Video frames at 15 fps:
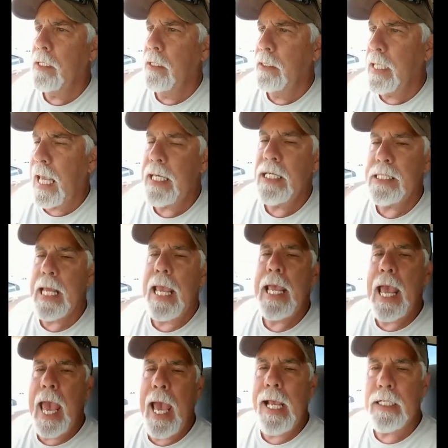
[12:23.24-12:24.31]
day-to-day
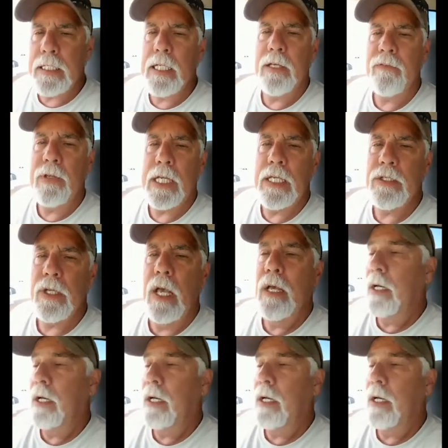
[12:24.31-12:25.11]
activities